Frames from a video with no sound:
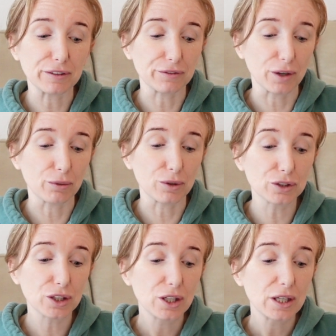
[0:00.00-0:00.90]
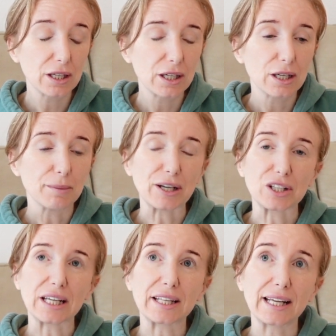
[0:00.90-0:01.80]
forward, because
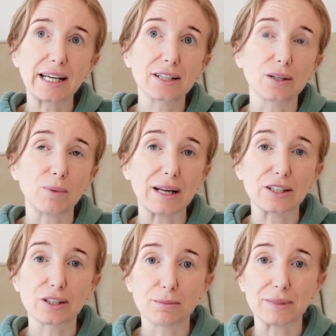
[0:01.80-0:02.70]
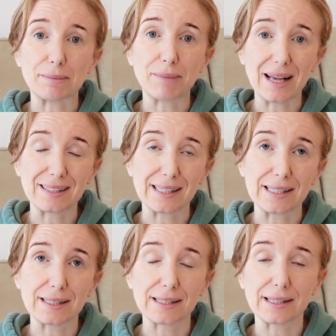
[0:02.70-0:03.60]
I think that when somebody
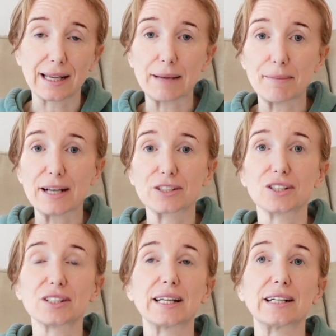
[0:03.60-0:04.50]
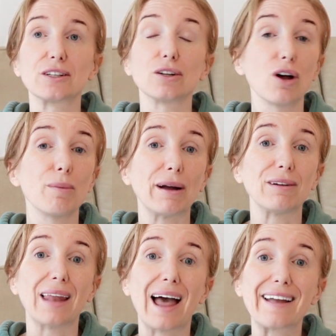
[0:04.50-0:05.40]
passes, it makes us think a lot about
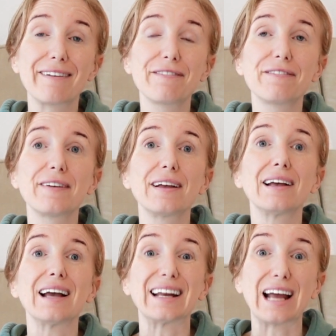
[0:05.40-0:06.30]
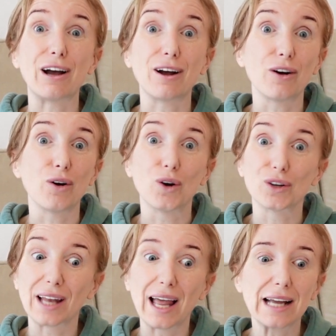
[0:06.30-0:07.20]
life and our own
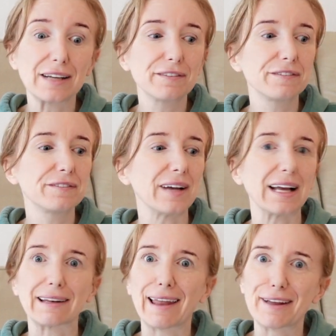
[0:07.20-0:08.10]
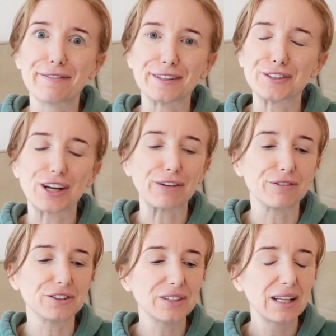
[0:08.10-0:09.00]
life and life in
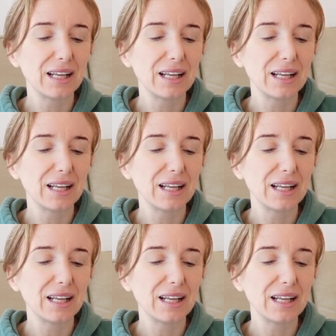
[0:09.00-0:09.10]
general.